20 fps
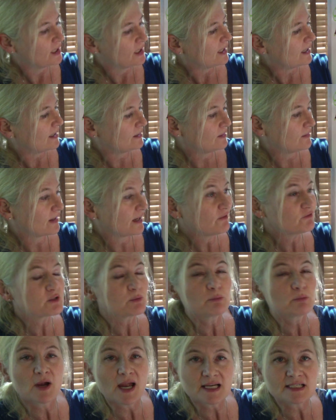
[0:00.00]
And you have to
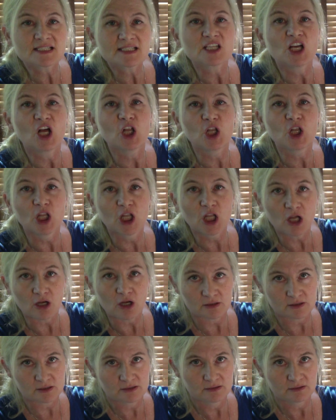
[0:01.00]
practice a
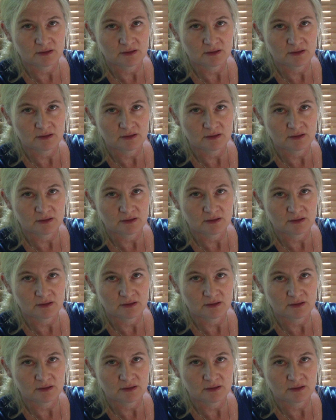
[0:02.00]
lot,